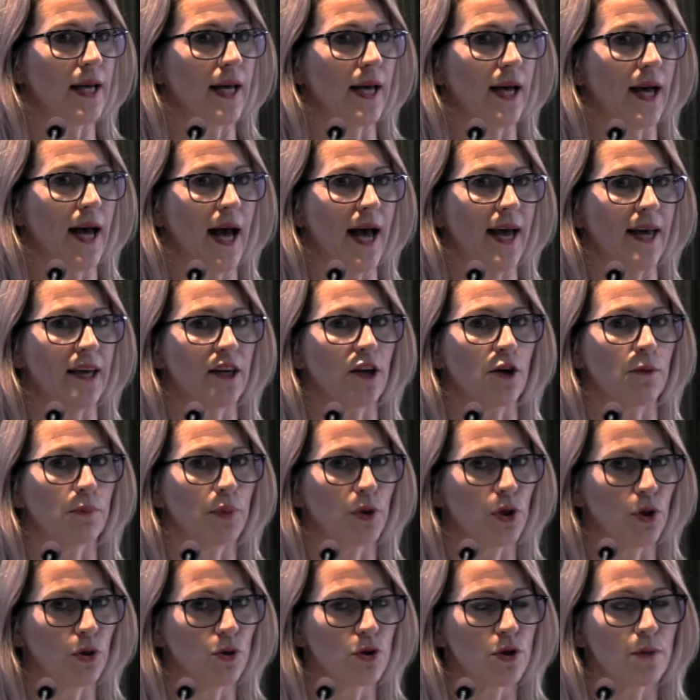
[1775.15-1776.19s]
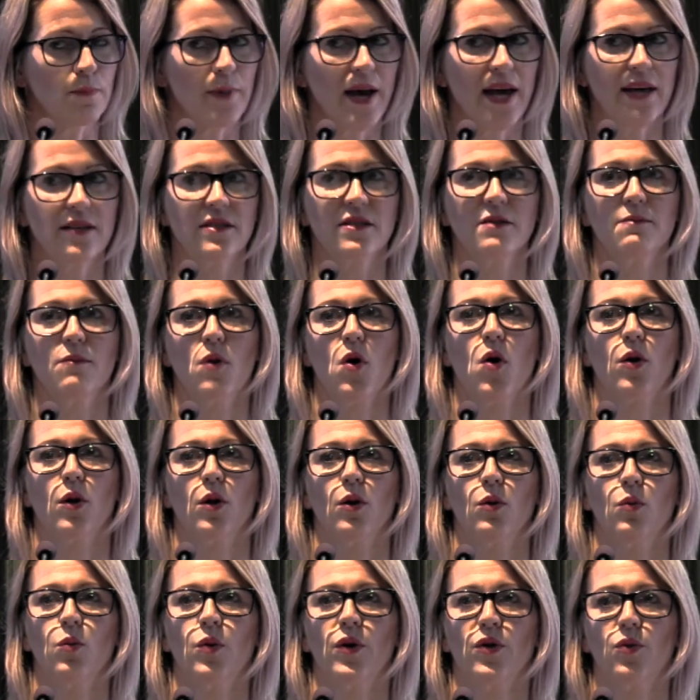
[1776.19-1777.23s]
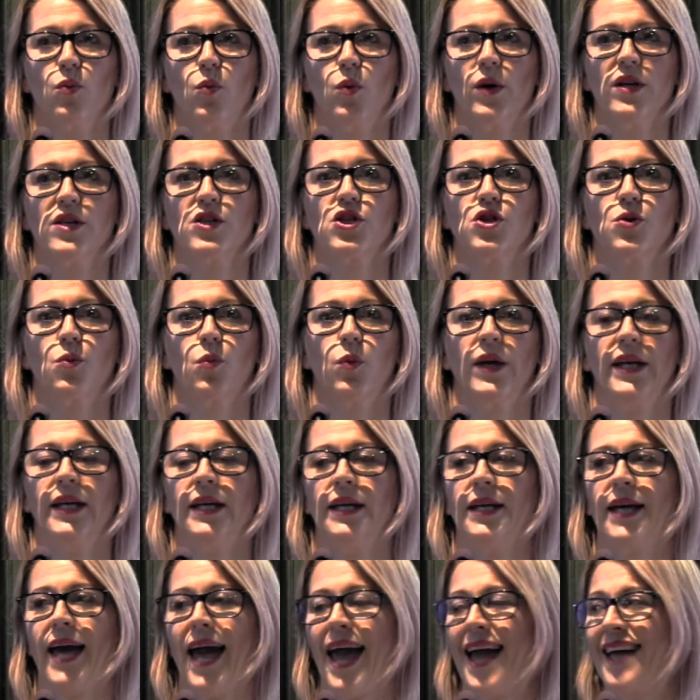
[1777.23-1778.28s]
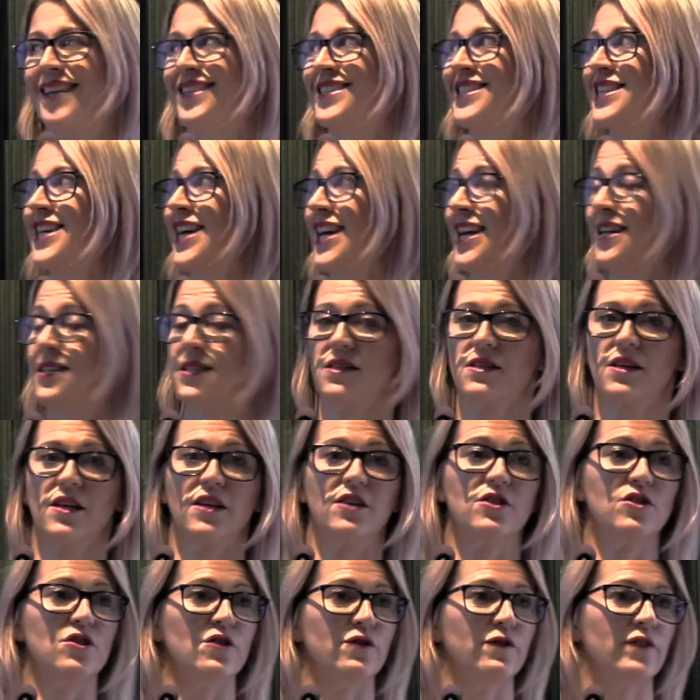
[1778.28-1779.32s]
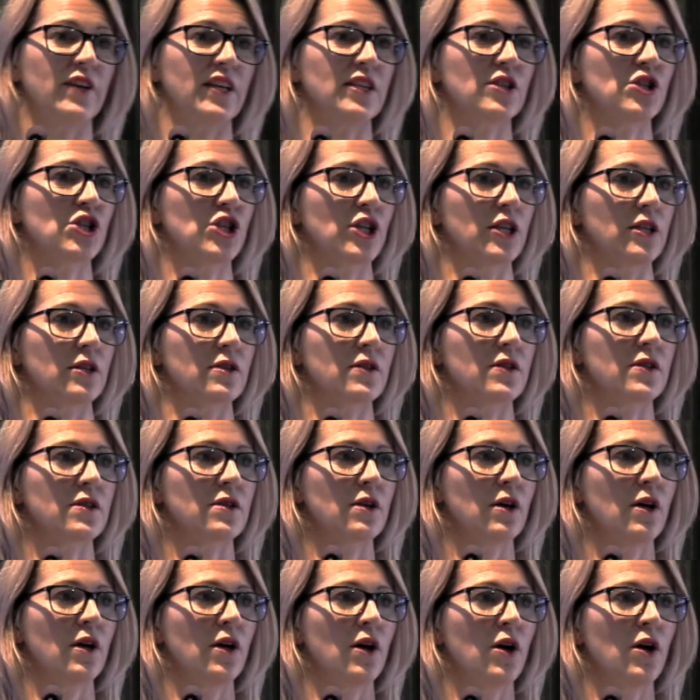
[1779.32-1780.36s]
a computer-based model with which we can test interventions.